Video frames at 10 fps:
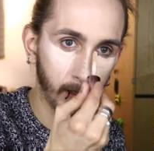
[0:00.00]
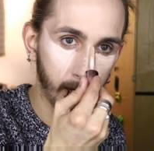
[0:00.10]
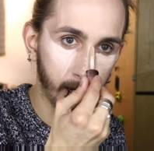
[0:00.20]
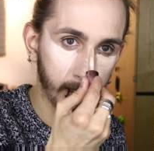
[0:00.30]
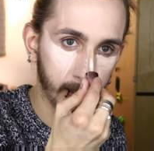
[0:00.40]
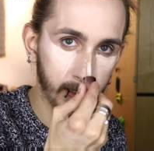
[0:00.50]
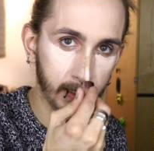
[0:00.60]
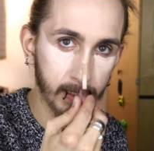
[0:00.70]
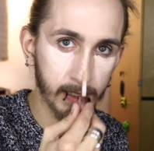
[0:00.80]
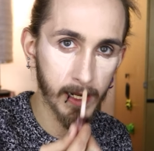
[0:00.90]
like
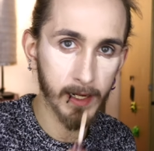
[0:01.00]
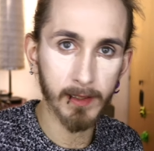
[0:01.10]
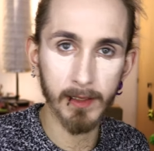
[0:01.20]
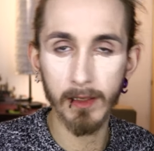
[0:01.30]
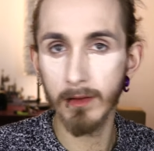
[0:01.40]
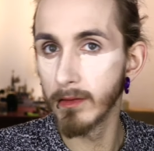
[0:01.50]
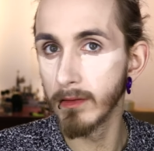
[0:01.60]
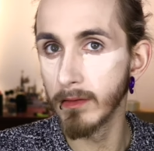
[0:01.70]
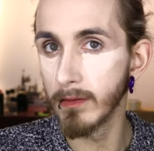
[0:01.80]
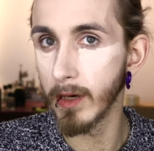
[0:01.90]
that. This,
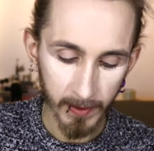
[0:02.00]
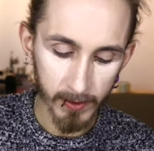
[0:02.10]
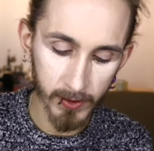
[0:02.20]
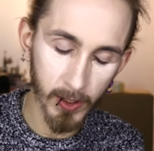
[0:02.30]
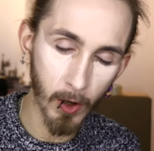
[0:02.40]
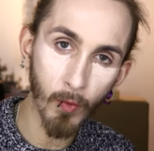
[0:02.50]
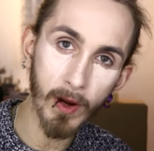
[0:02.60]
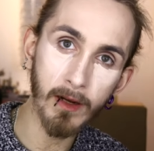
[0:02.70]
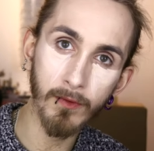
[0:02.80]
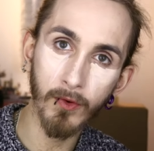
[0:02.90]
ooh, so
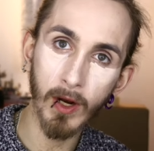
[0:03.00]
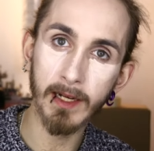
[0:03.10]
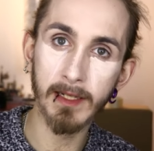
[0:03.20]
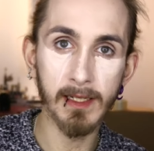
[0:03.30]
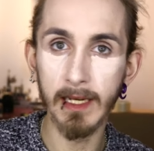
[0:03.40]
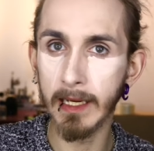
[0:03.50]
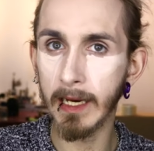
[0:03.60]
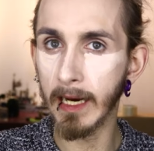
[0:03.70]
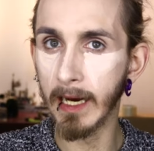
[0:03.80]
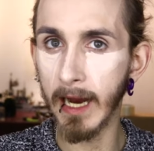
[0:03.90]
influencing
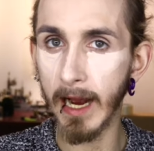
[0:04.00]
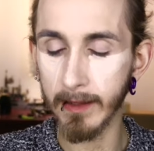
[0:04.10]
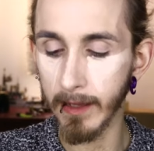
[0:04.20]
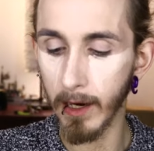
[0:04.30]
right